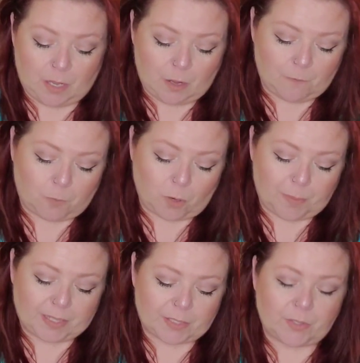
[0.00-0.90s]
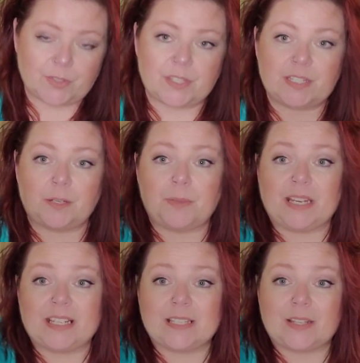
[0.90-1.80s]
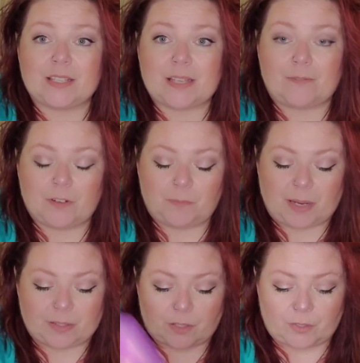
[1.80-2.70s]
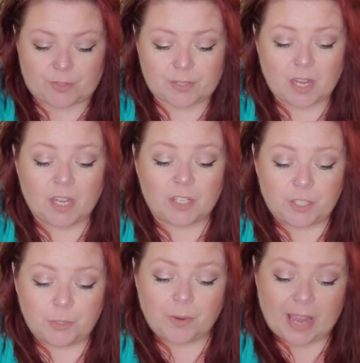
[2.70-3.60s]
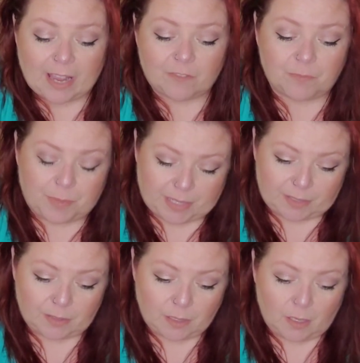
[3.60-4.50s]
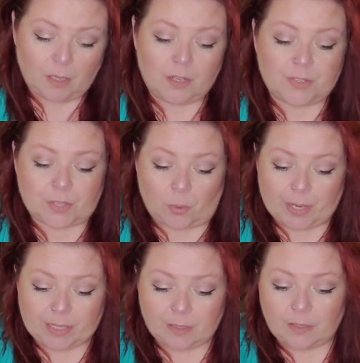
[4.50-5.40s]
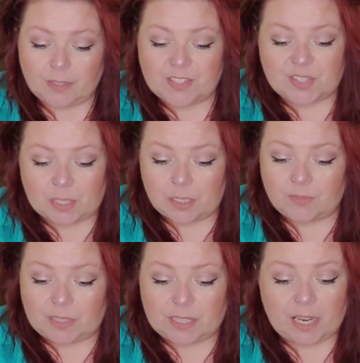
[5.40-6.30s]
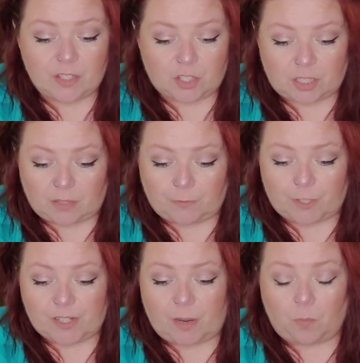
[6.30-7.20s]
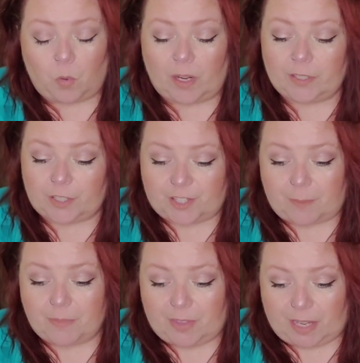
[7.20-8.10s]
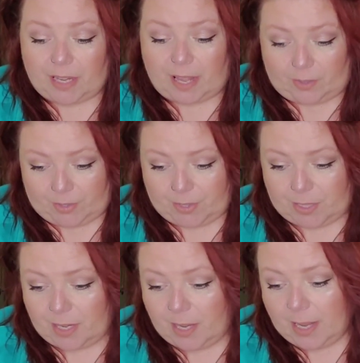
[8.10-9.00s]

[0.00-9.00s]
Four of Pentacles is here because of the Seven of Pentacles. You have been sowing the seeds of intention for someone or something else.